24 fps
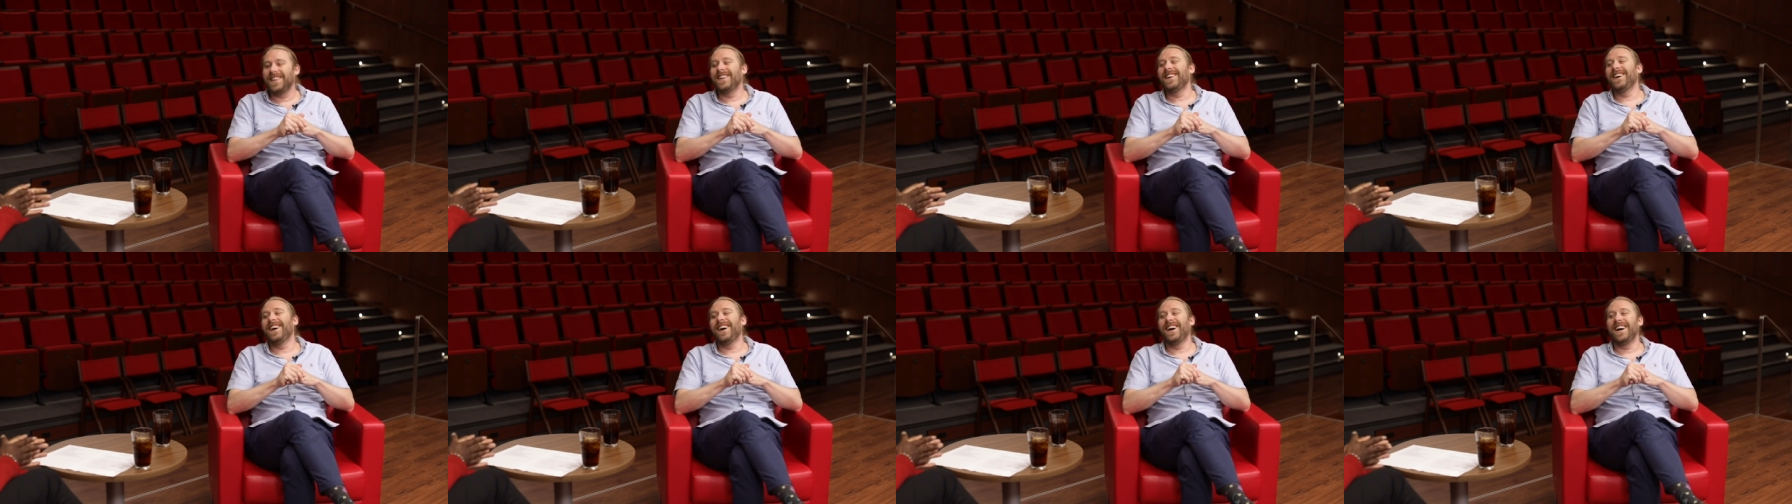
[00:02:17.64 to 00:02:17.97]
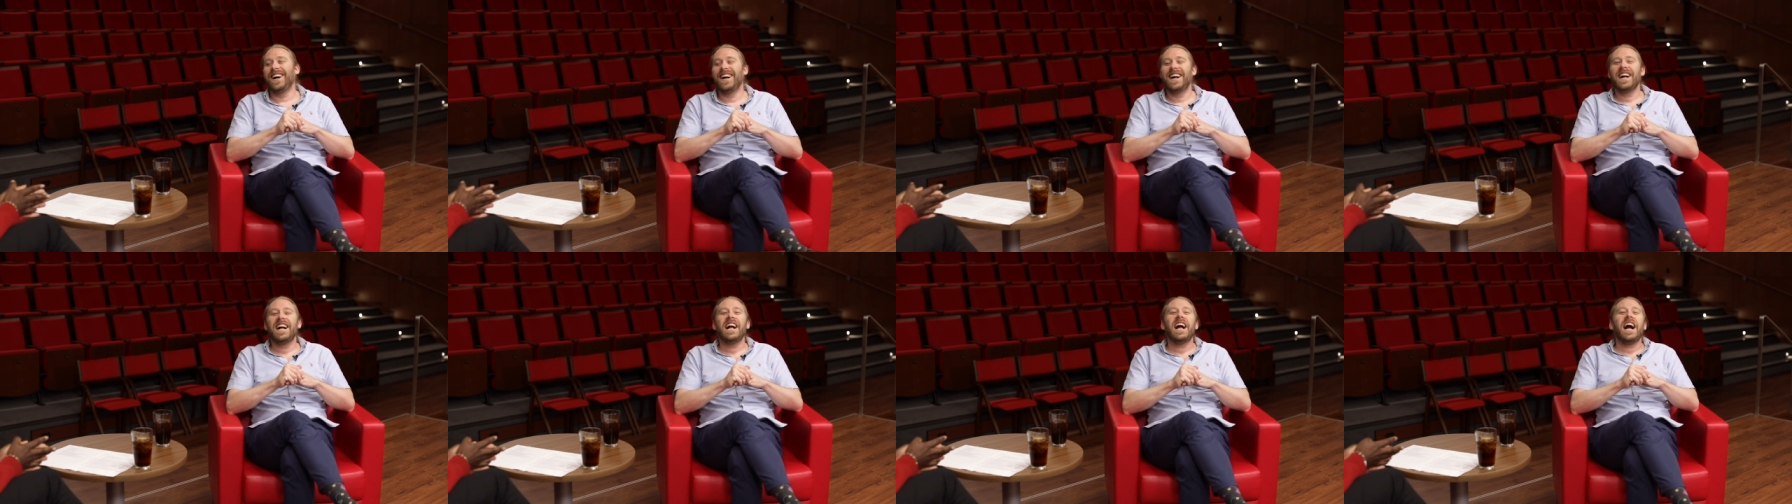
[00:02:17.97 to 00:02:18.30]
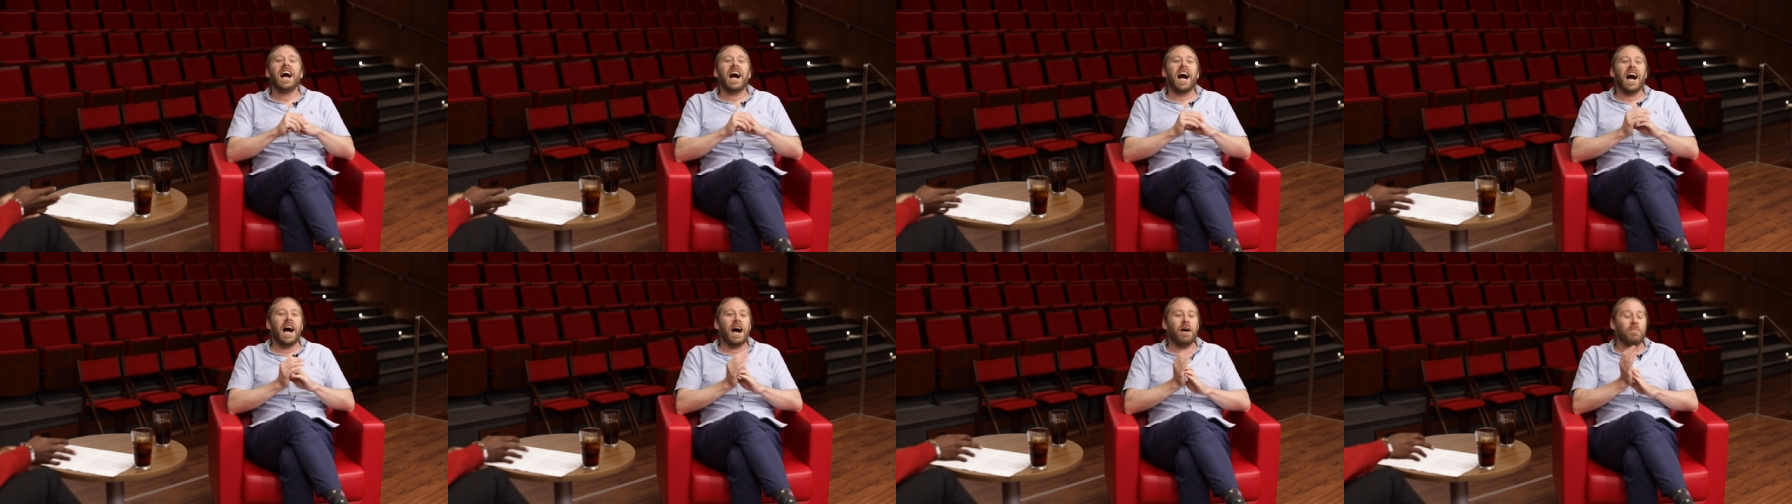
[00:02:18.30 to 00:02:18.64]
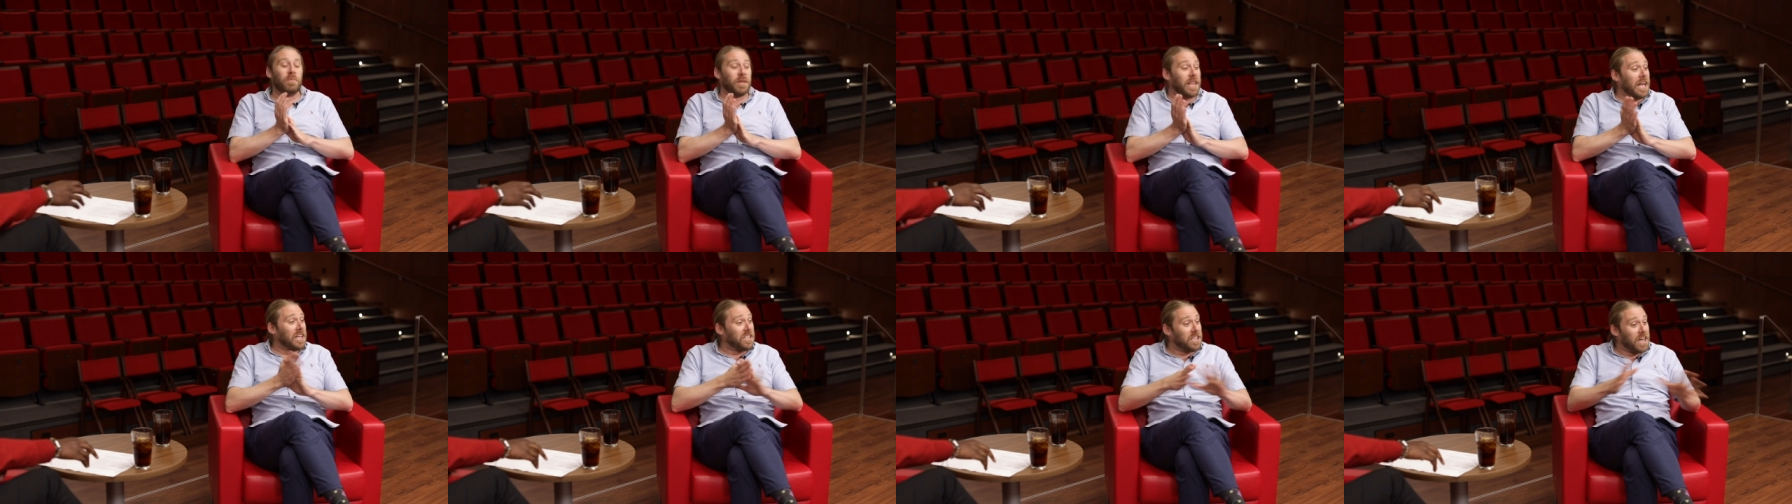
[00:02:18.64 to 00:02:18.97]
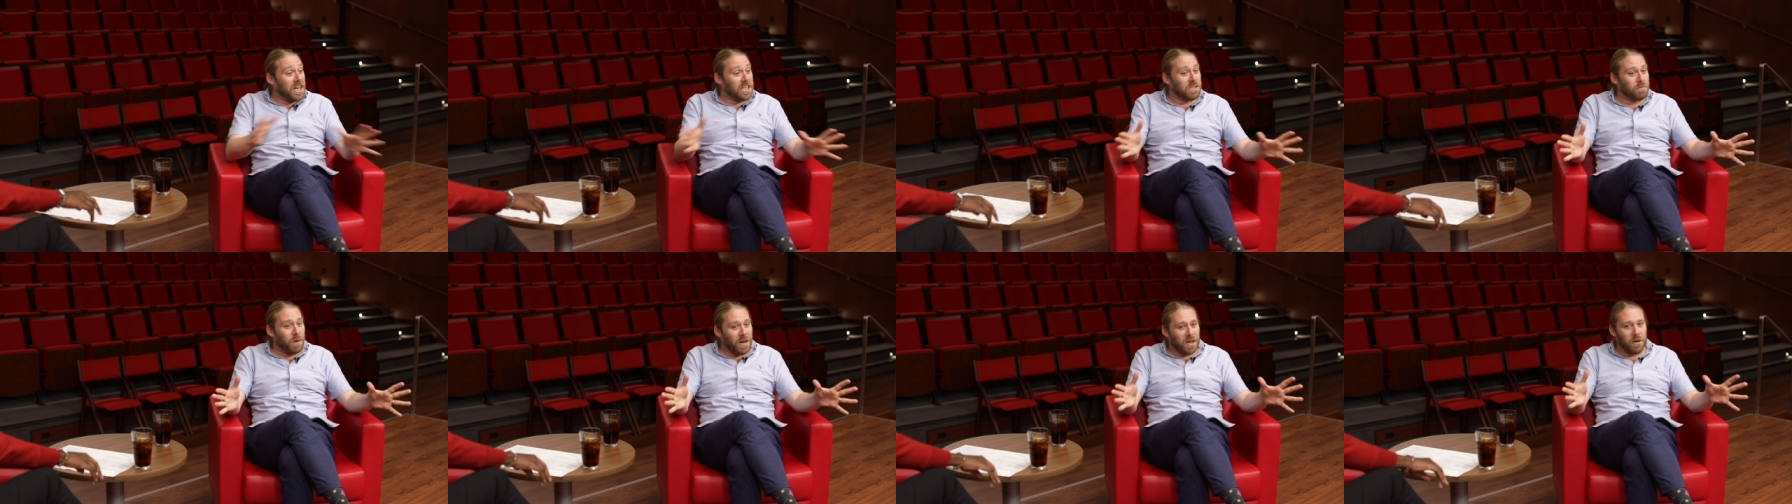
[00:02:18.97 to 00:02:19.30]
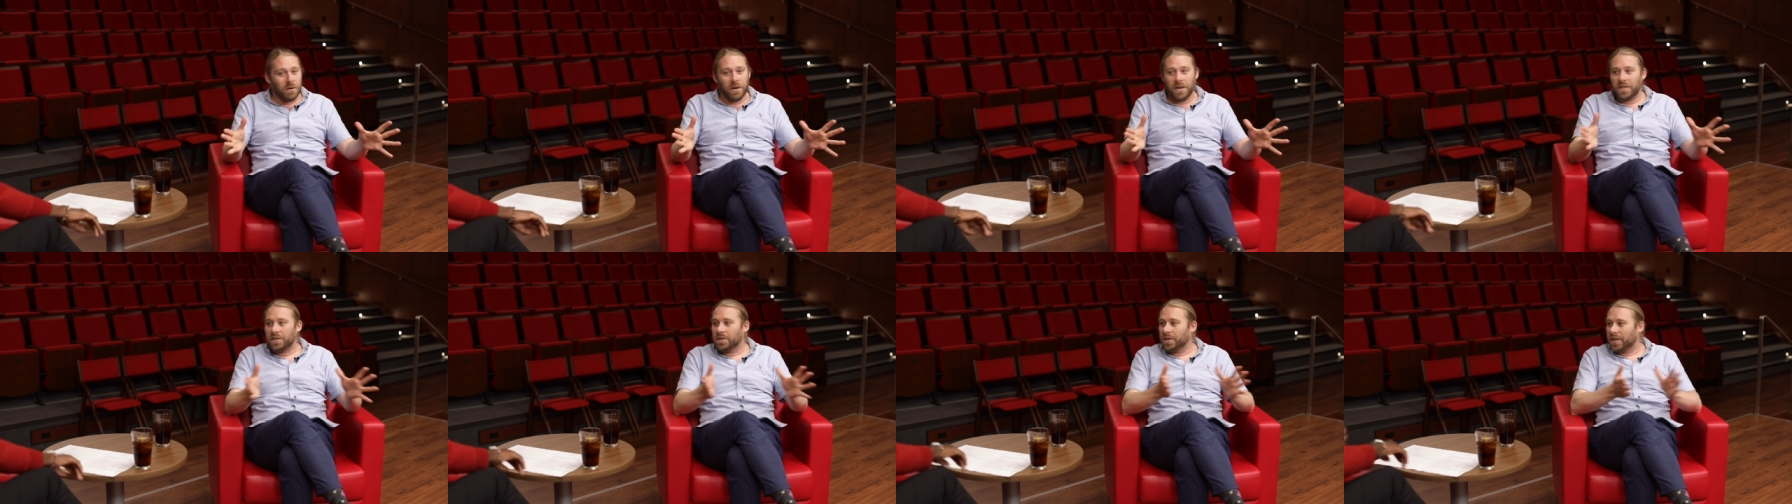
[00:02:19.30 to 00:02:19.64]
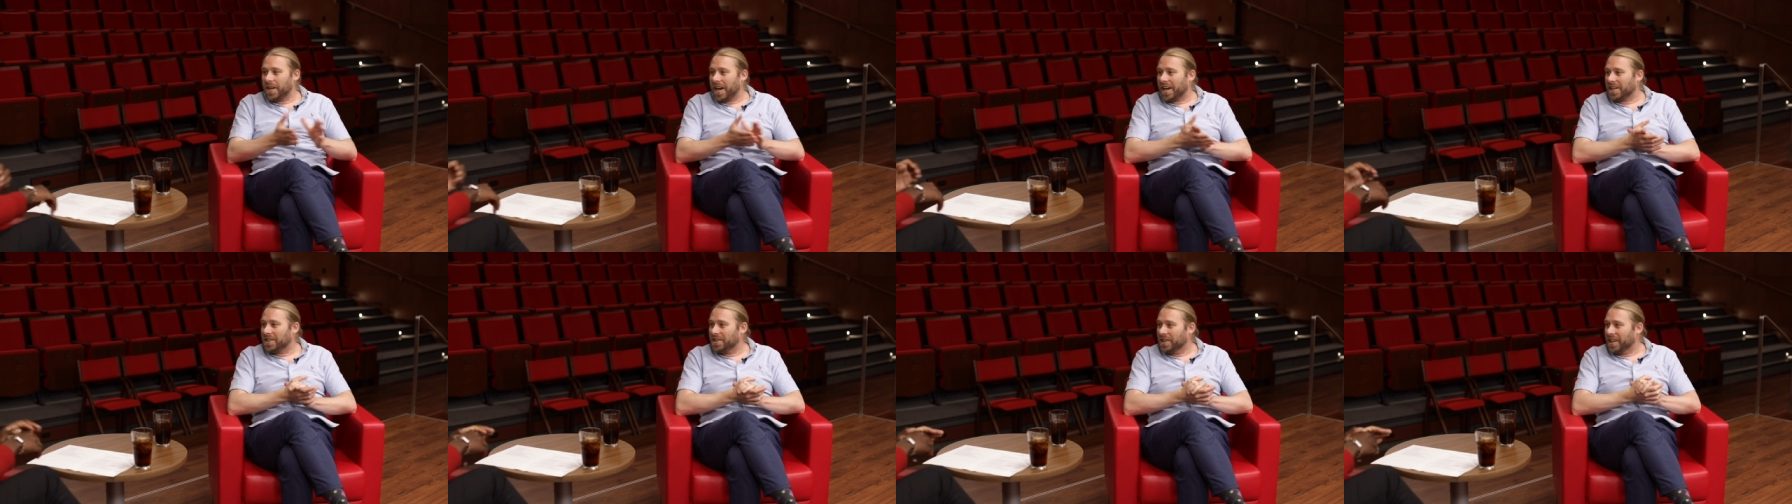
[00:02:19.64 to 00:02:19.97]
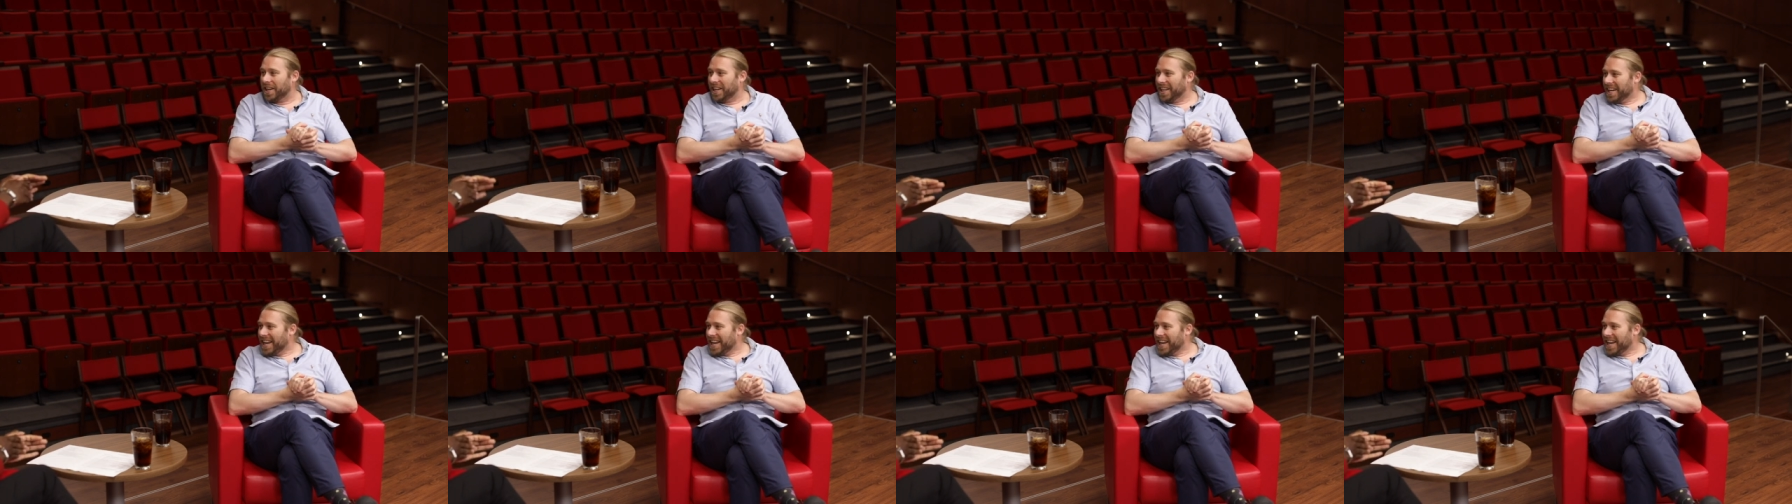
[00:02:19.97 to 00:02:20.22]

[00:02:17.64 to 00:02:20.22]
Mm-hmm, mm-hmm, uh, but mm-hmm. that changed my career trajectory.